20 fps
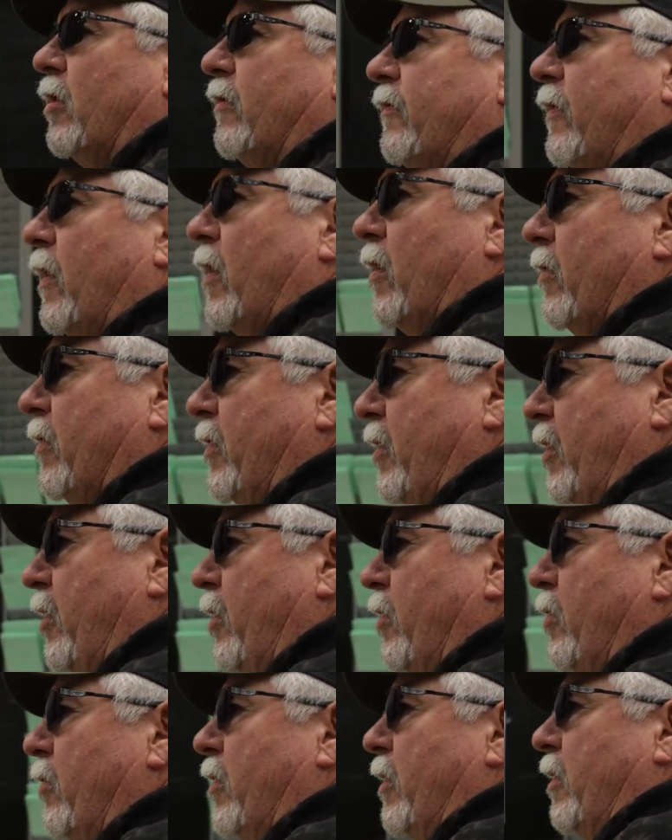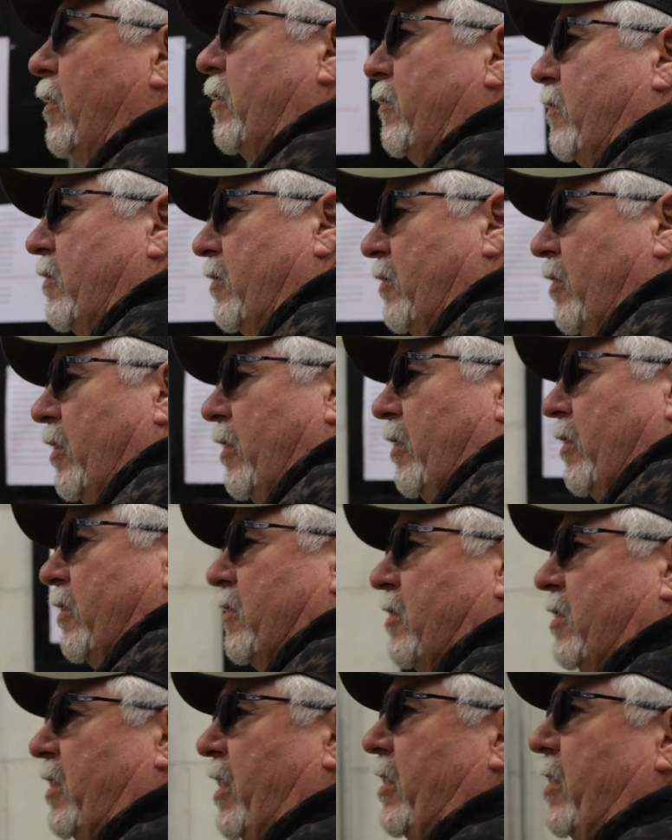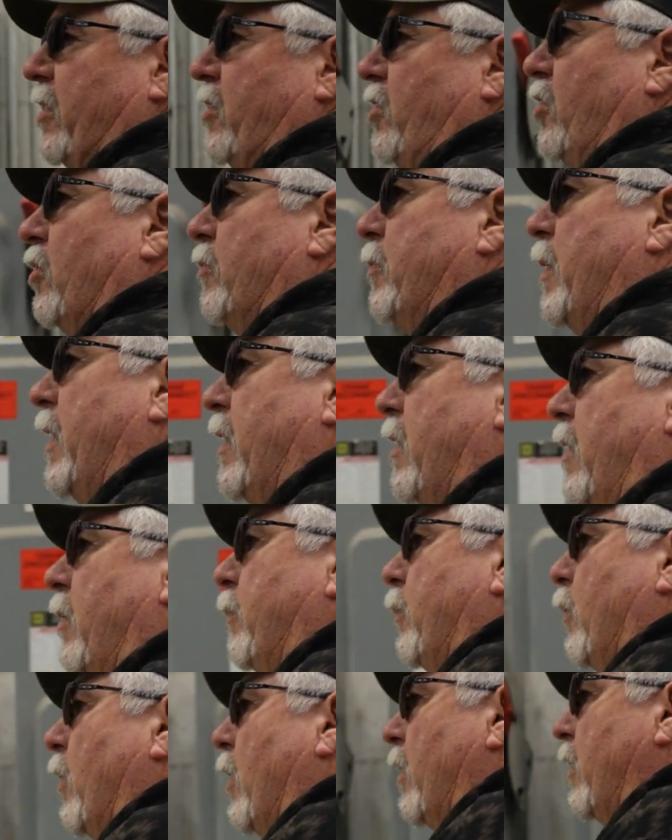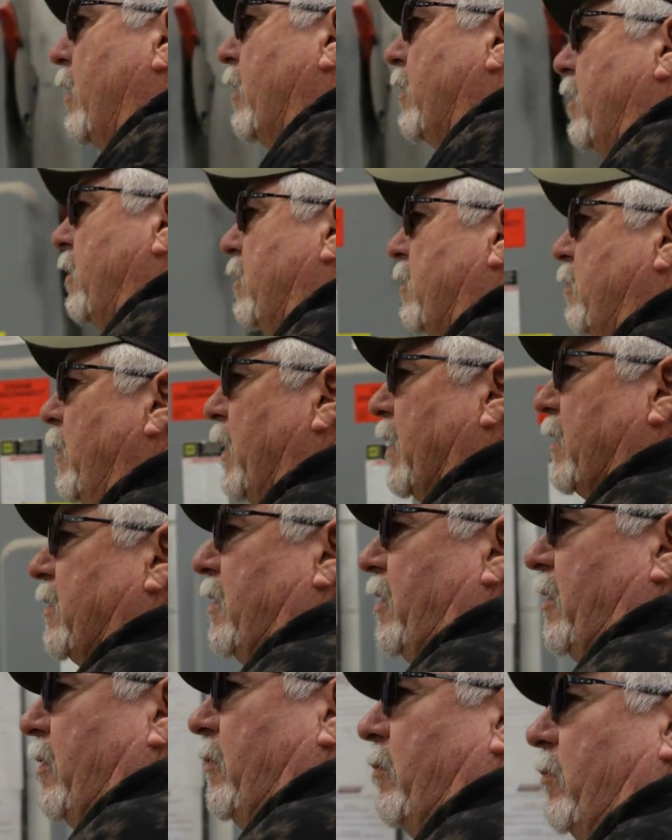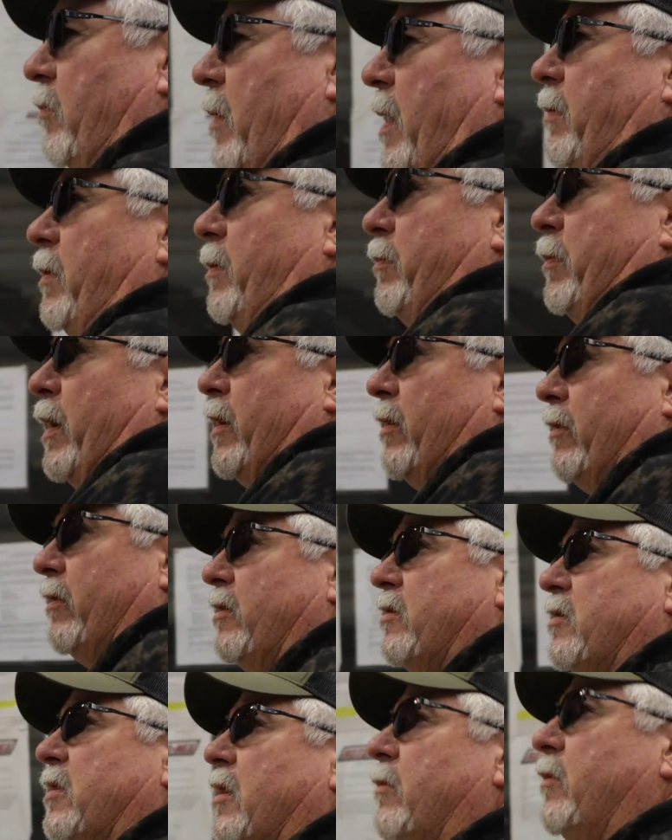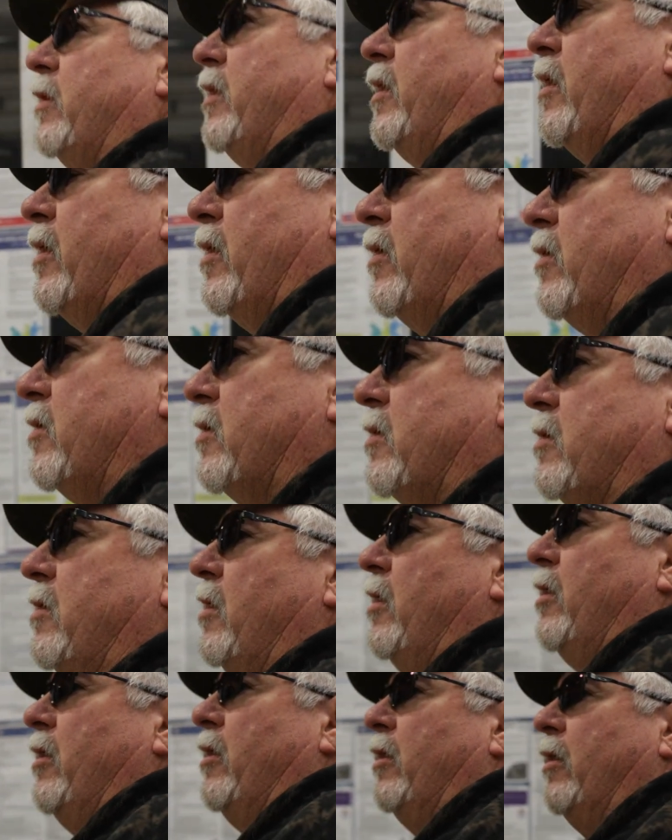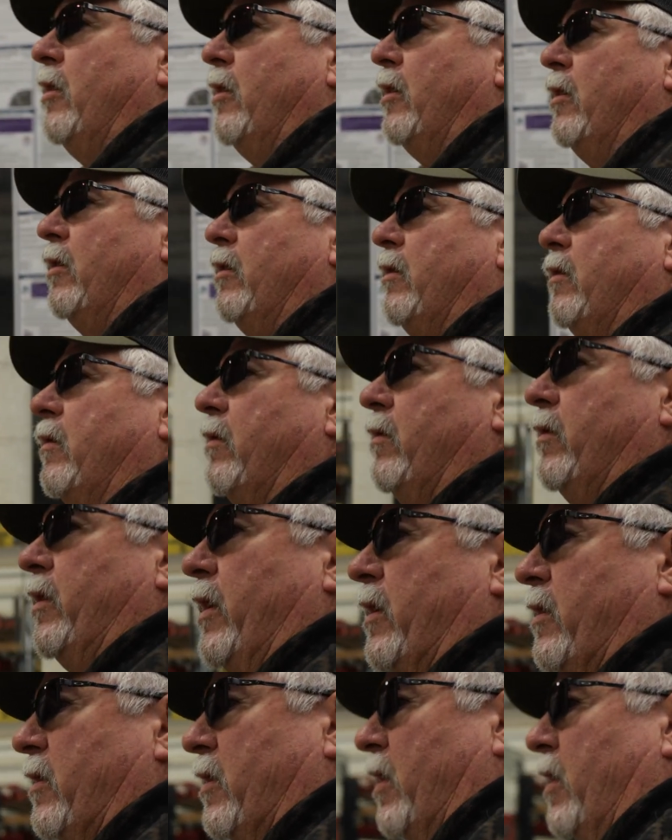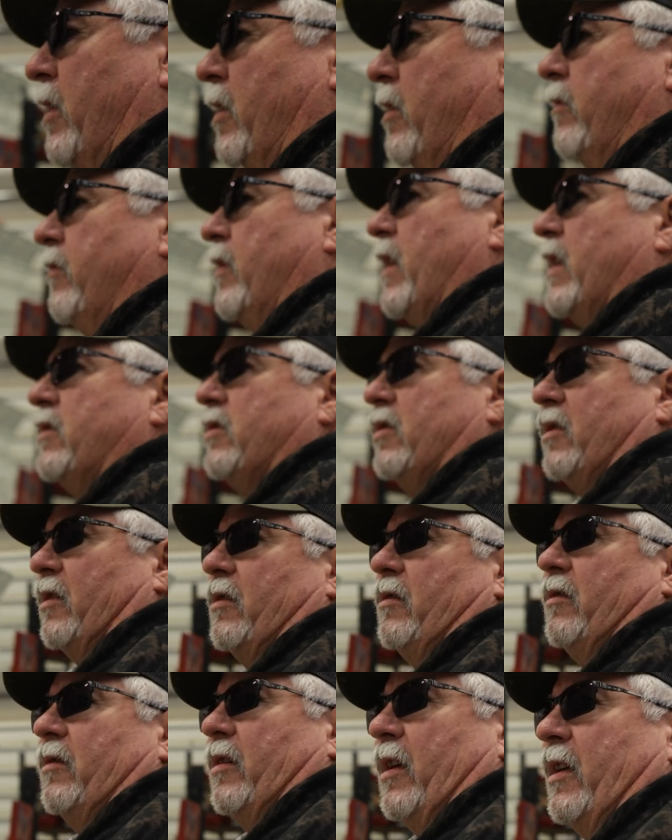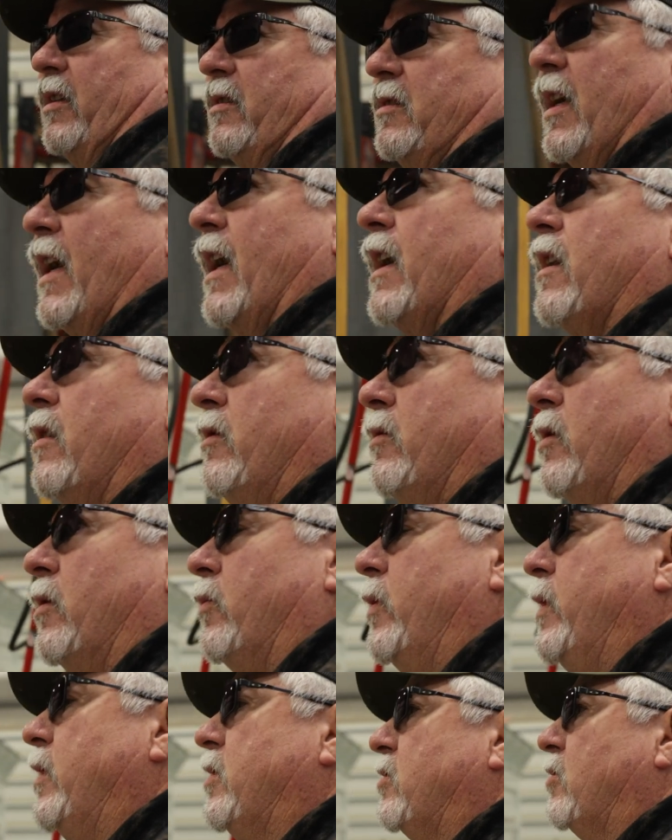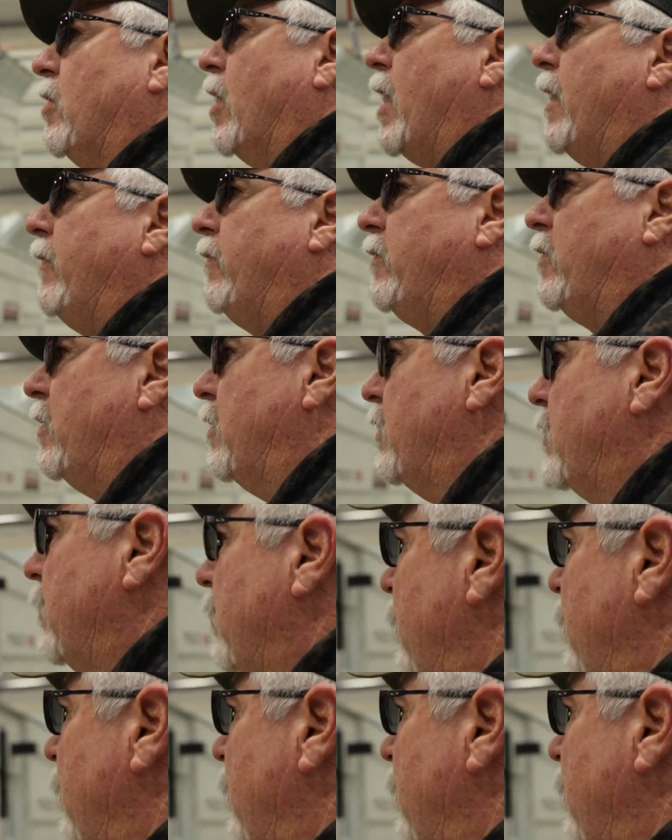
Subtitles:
are following you and see that you're making a product that's mixing maybe better than some of the others, that's exactly what we strive to